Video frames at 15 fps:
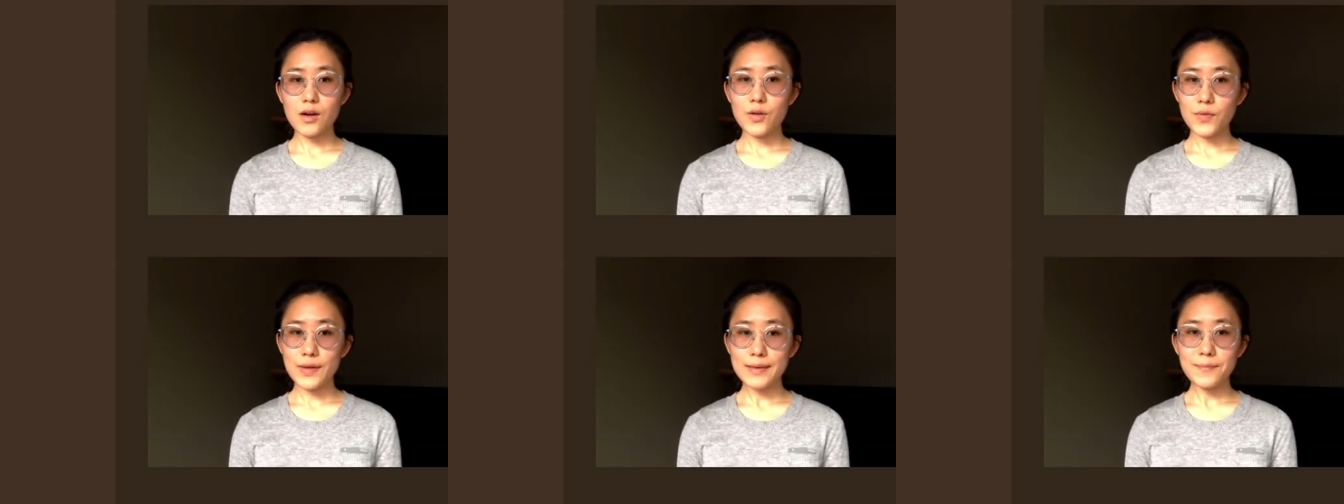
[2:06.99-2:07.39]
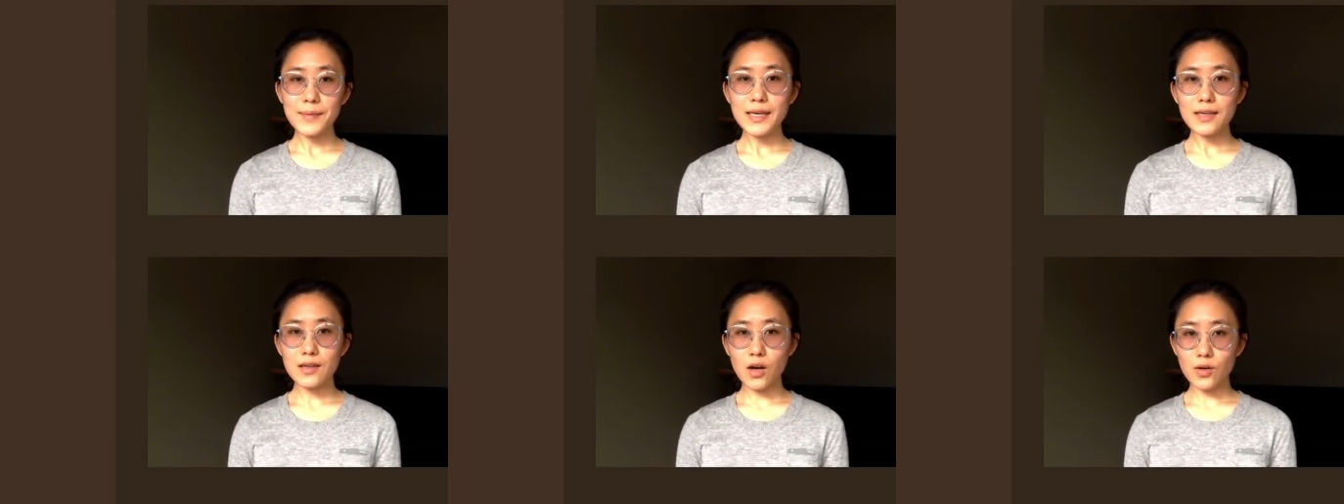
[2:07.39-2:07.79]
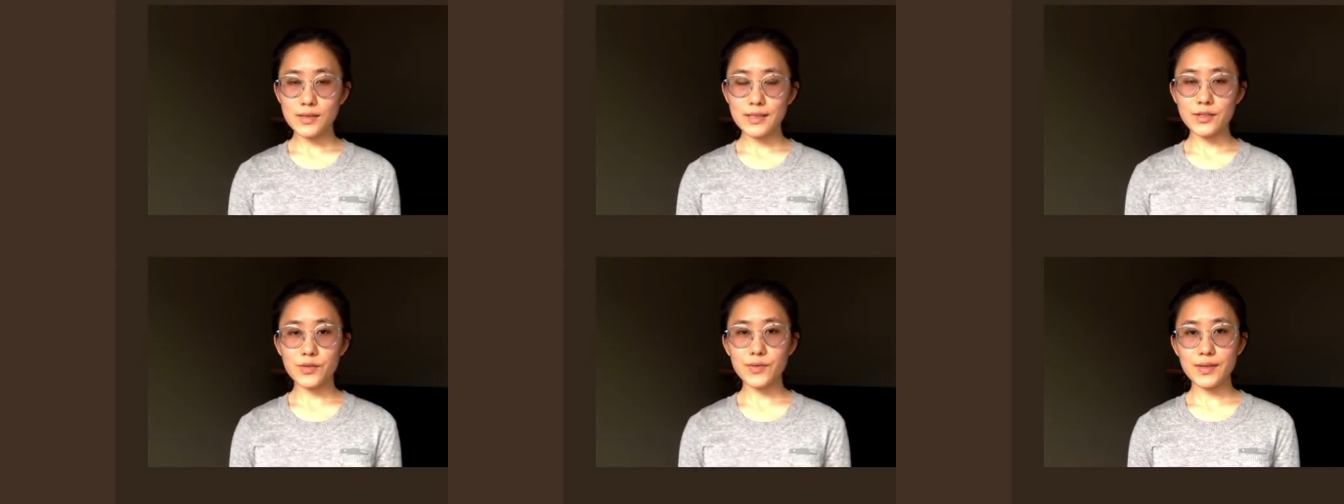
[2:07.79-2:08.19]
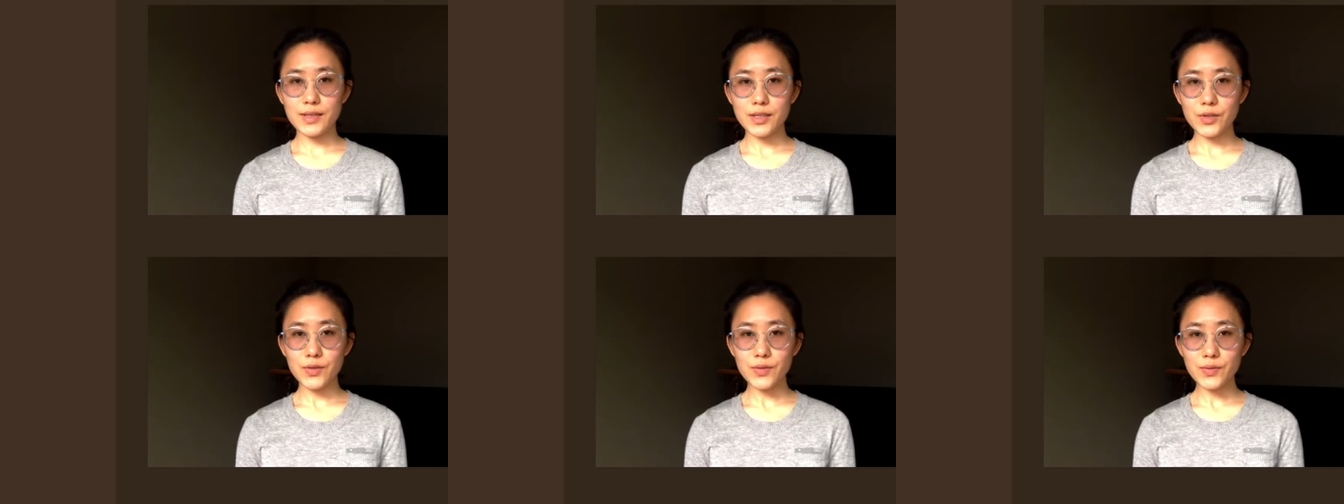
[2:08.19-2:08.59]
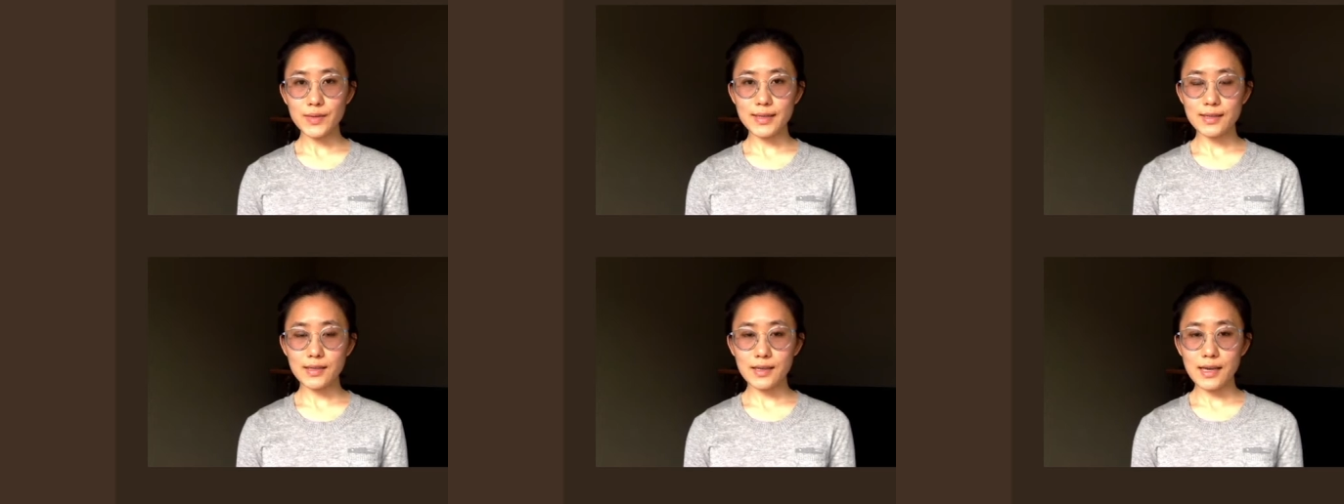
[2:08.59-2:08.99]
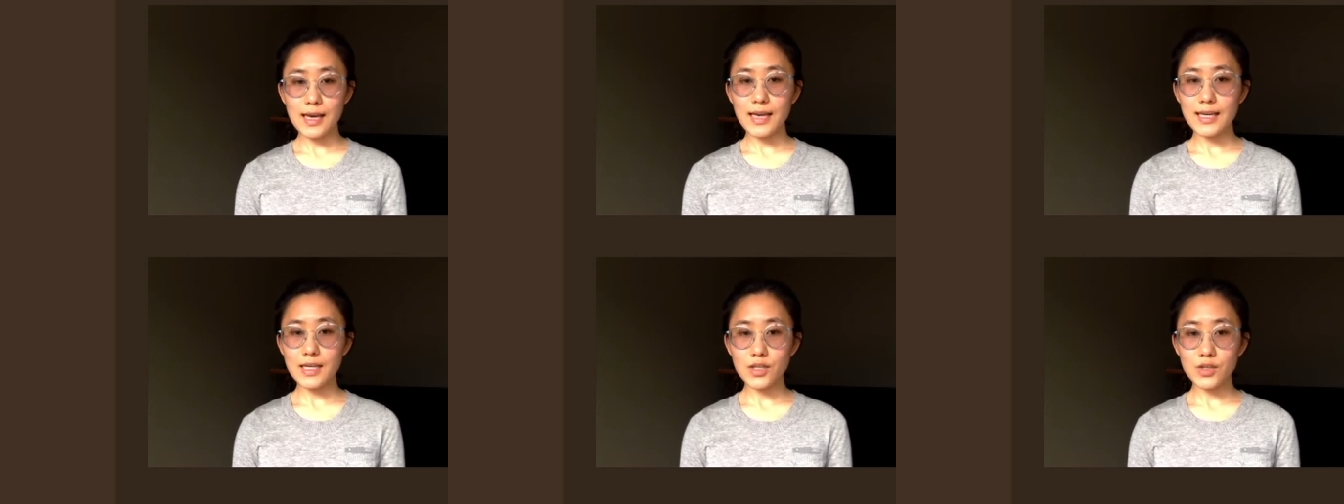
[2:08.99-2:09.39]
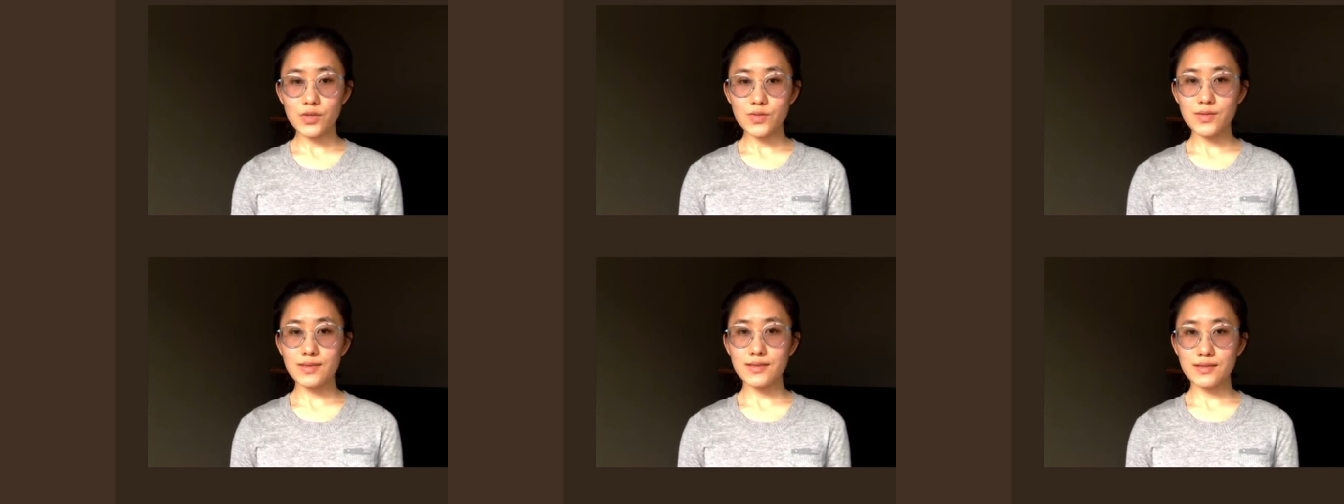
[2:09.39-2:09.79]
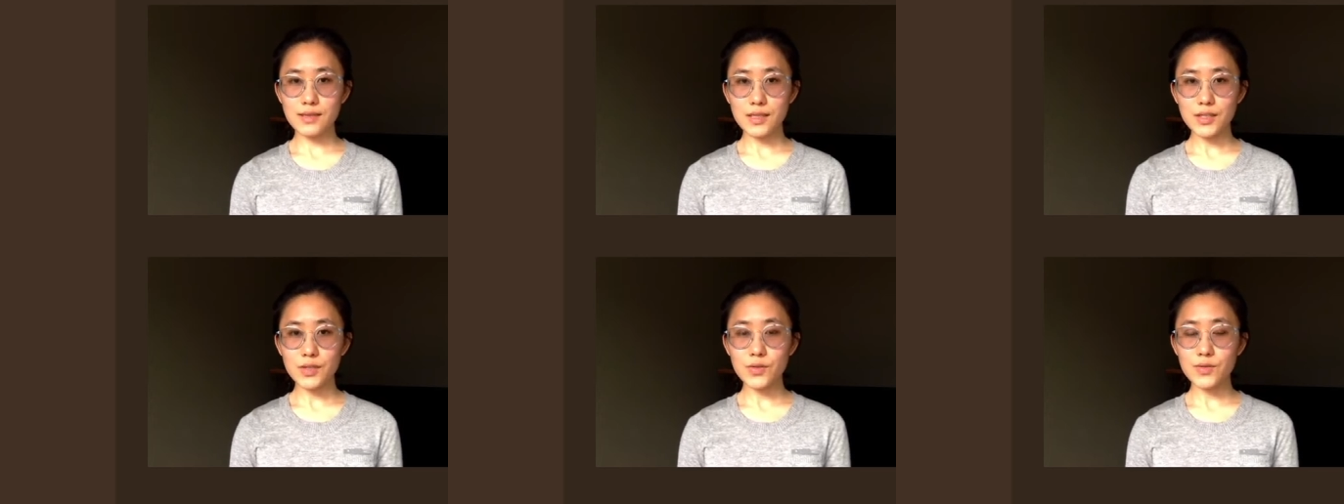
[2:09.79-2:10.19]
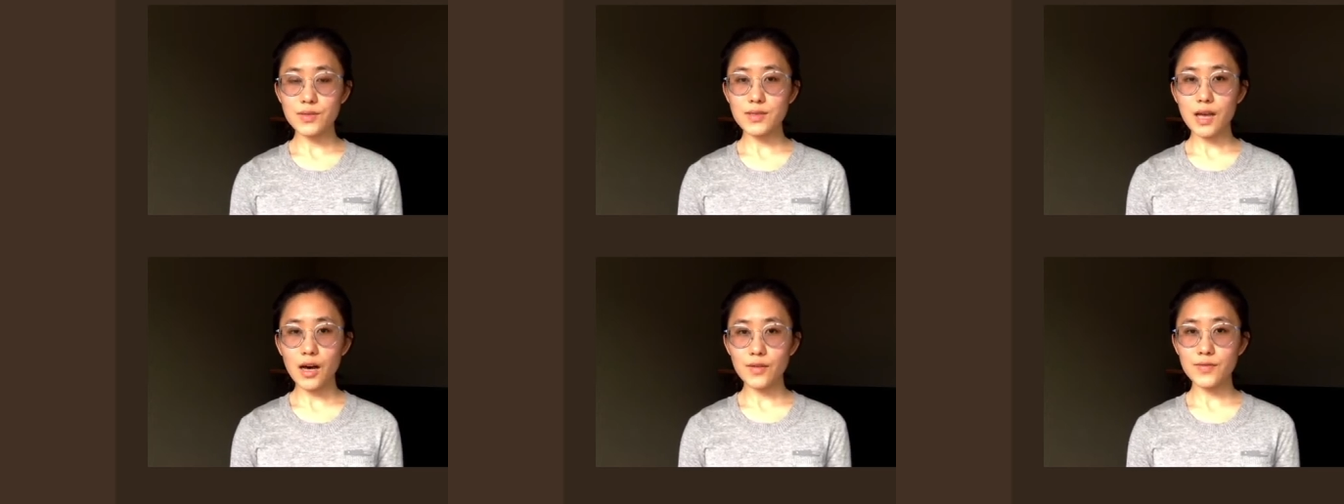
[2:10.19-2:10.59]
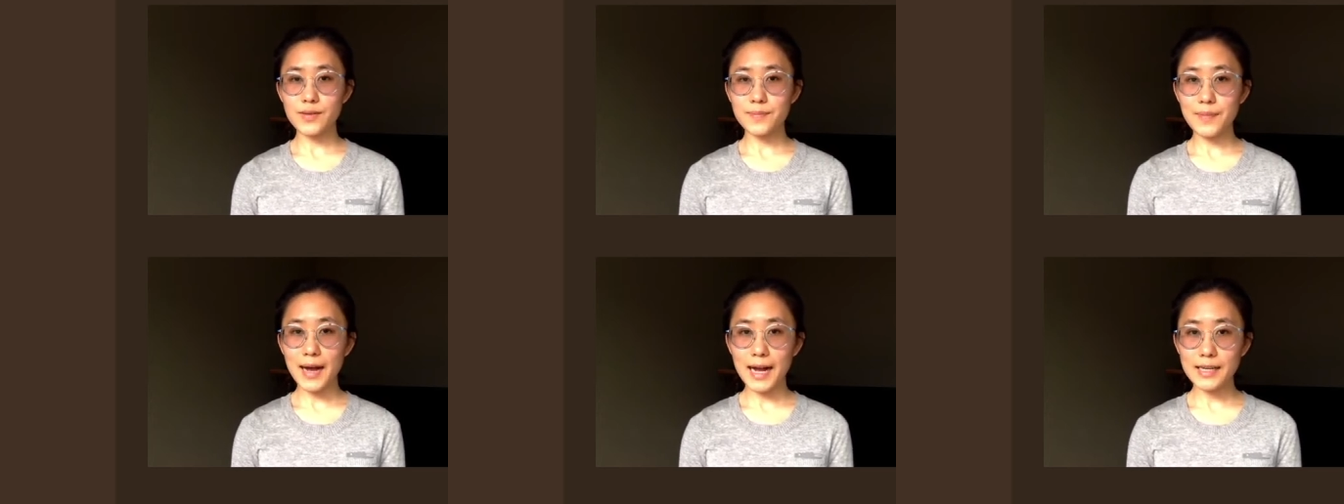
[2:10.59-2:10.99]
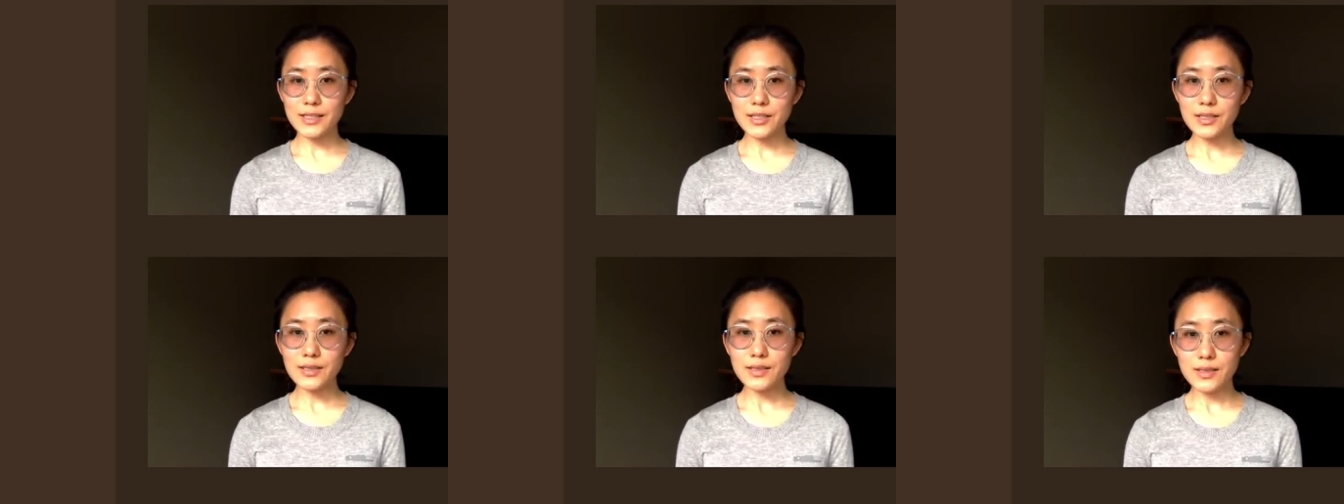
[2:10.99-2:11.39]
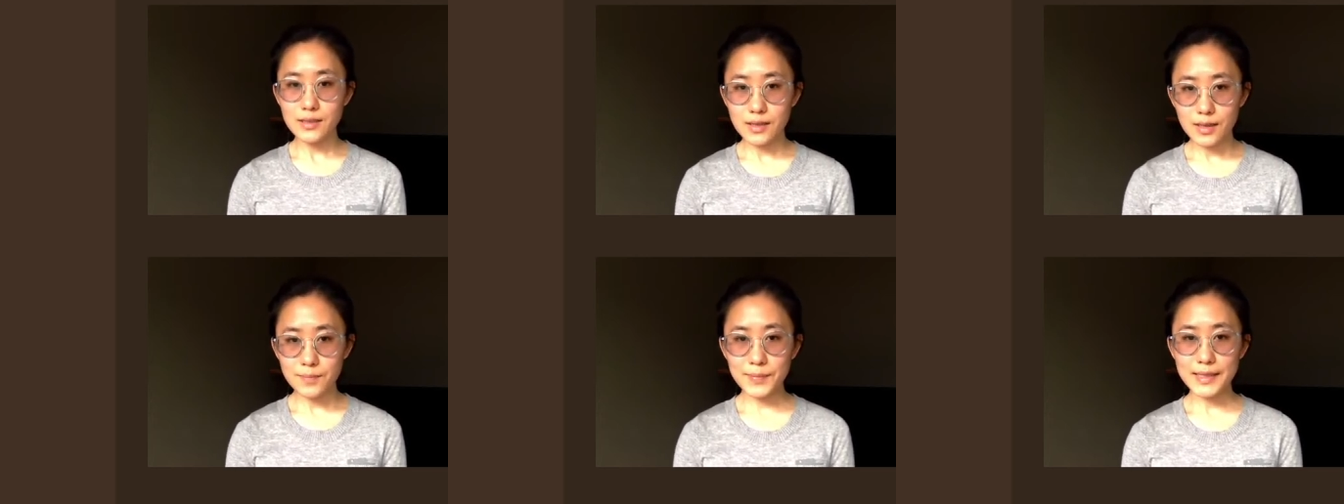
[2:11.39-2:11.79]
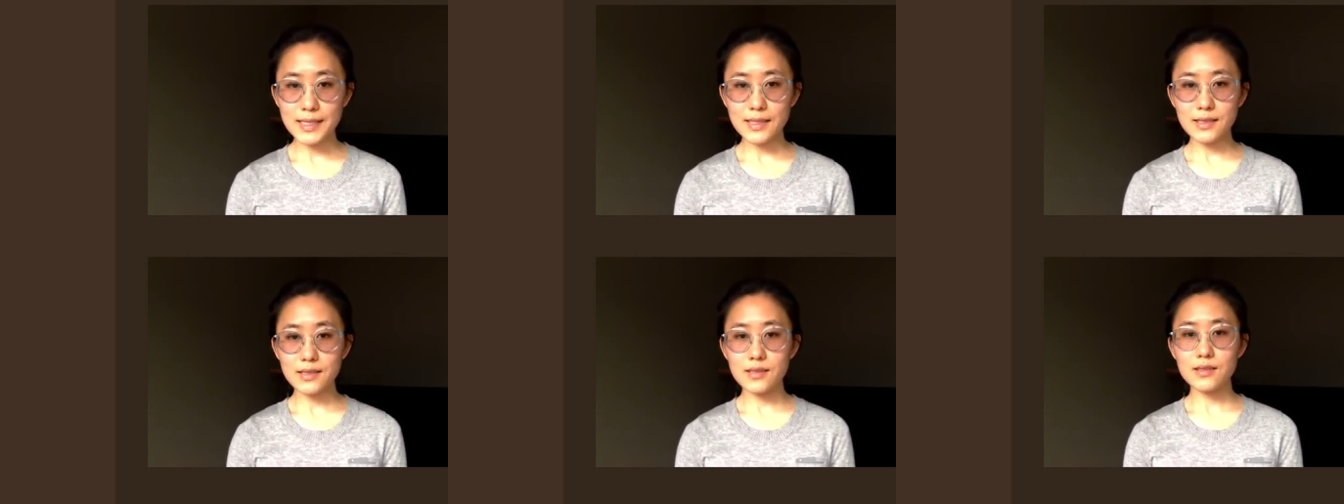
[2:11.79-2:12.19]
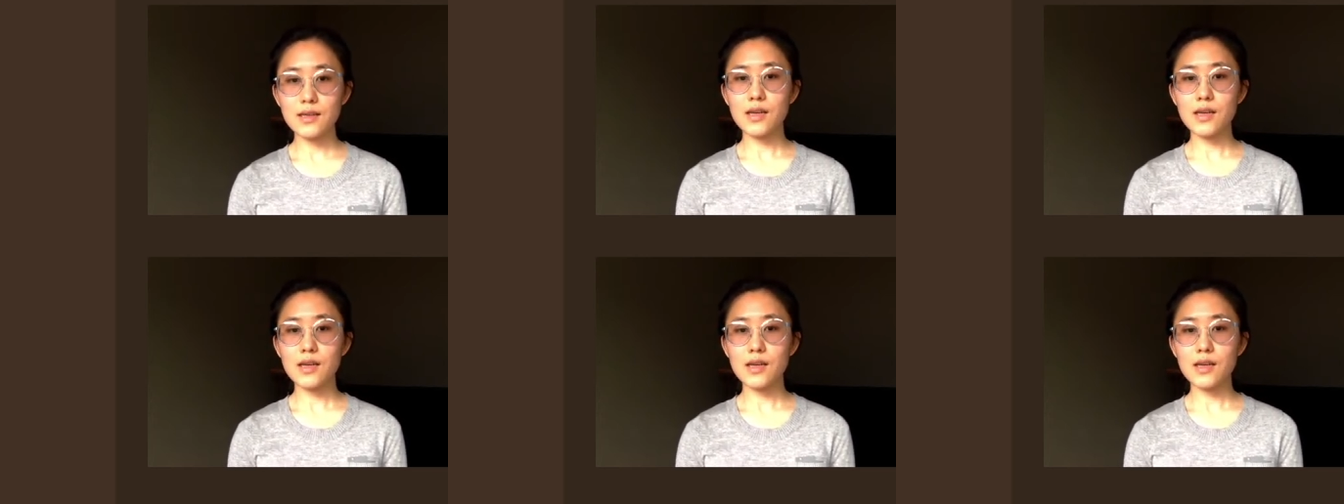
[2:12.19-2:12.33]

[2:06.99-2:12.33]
Rhythmic auditory cueing includes the use of a pattern beat